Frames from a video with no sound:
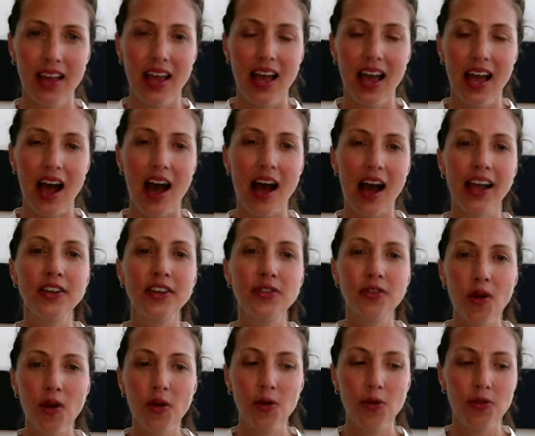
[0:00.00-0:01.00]
I
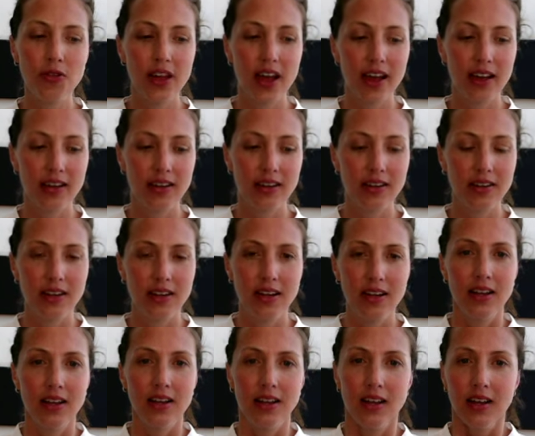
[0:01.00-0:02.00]
know that,
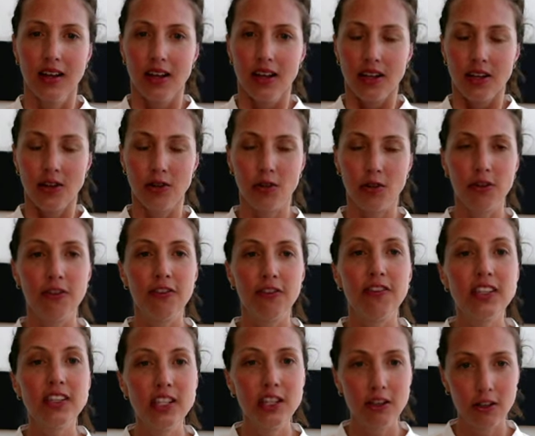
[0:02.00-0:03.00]
the
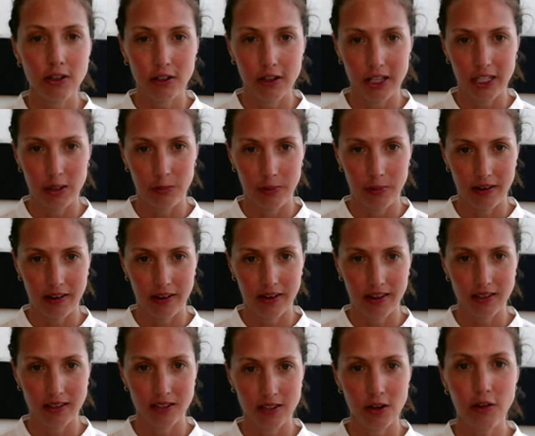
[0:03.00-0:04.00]
physical
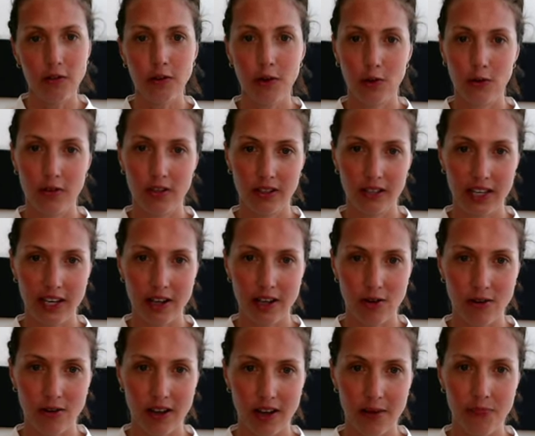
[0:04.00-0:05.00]
experience of Kundalini
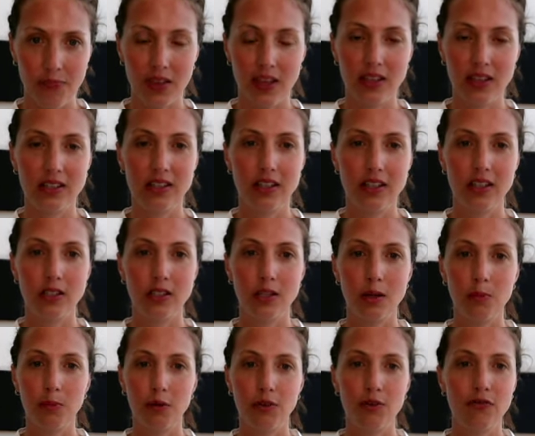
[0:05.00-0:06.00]
Yoga is this
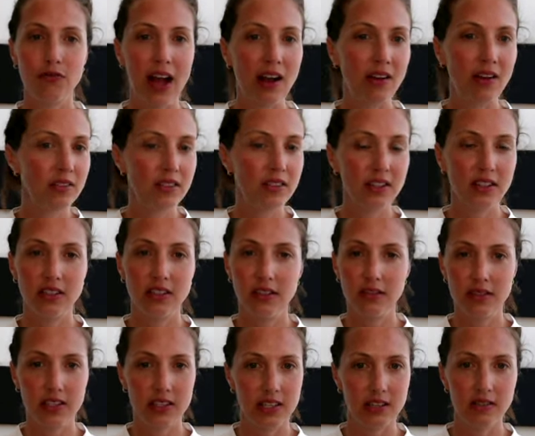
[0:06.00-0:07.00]
profound sense of
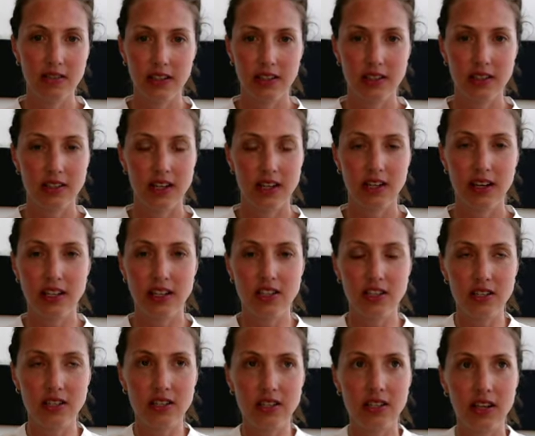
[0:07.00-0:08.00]
stillness. It's
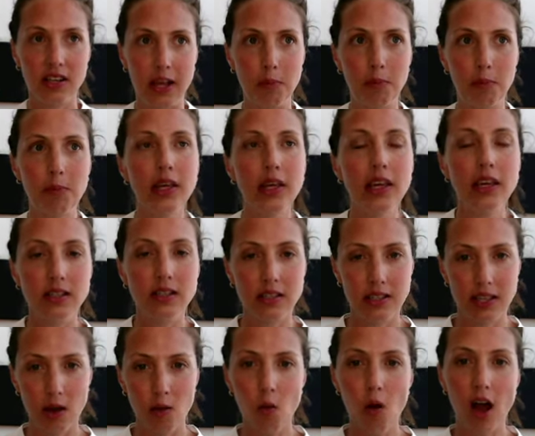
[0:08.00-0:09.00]
just like peace
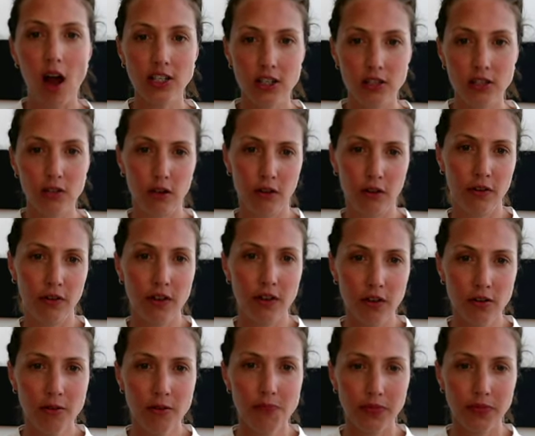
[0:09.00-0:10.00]
that washes over
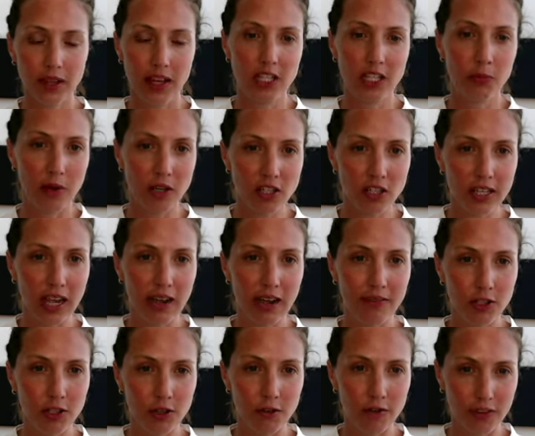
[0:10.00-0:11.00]
you, especially
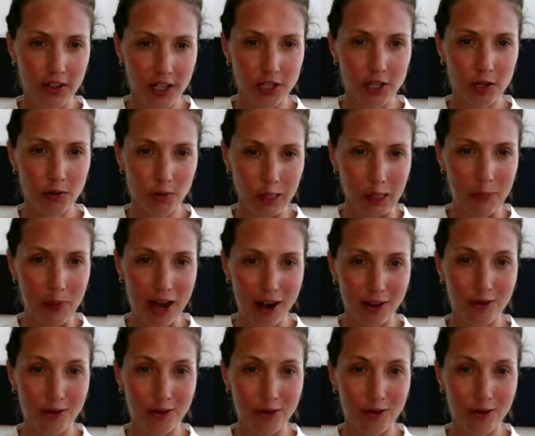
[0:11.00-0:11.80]
after you finish a really powerful